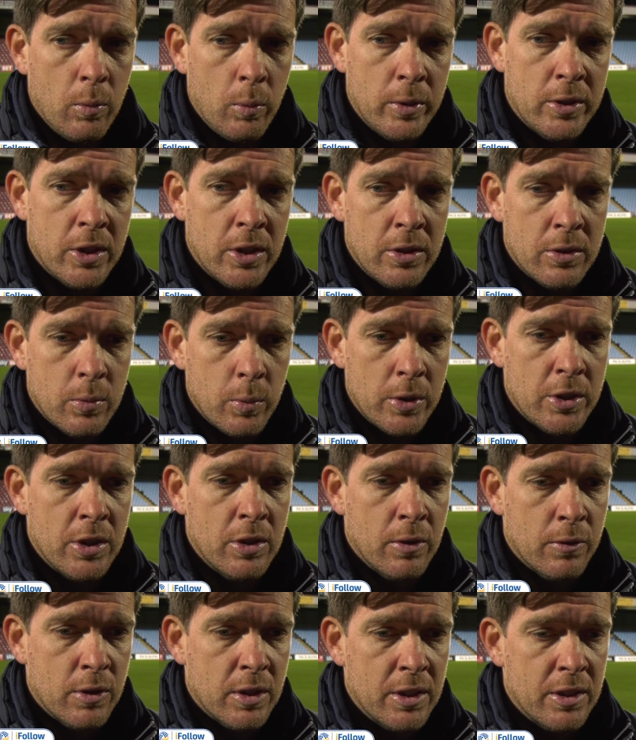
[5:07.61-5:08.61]
which is
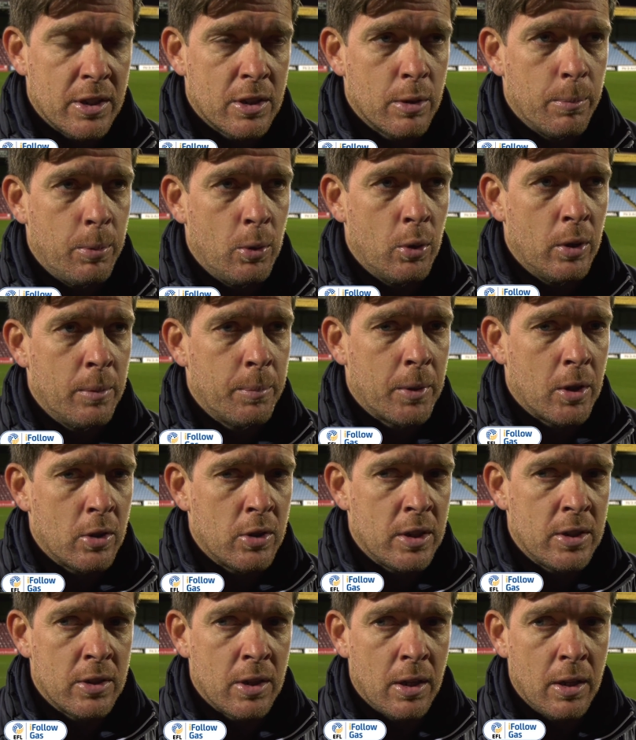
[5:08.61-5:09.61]
obviously disappointing,
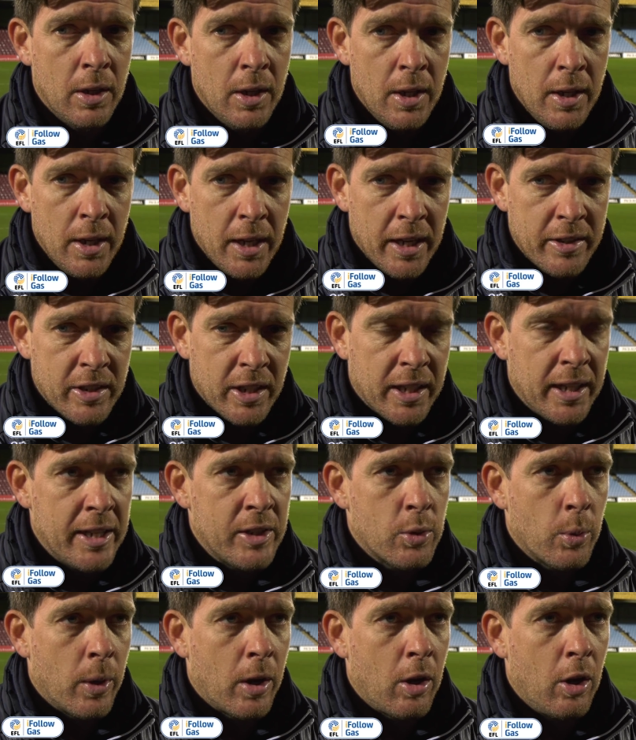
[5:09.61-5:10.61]
because he's a
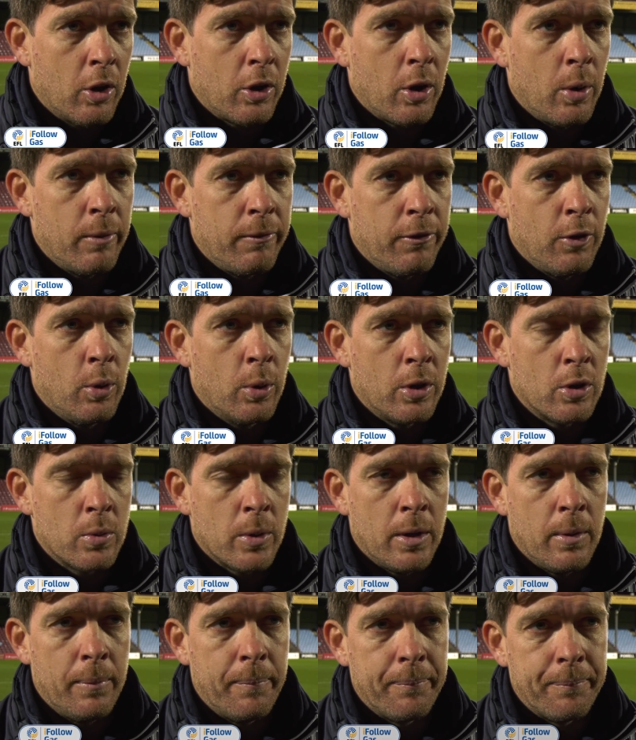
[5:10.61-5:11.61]
key to our club going forward as
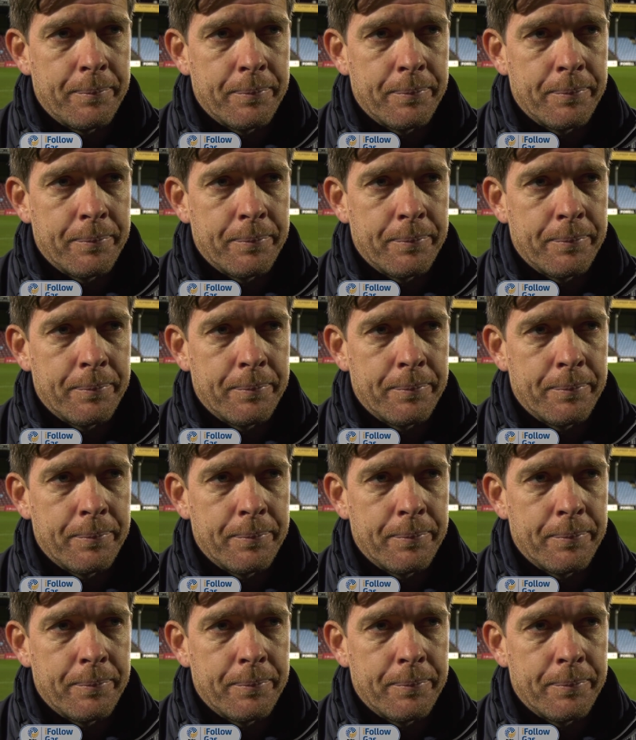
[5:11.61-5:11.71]
well.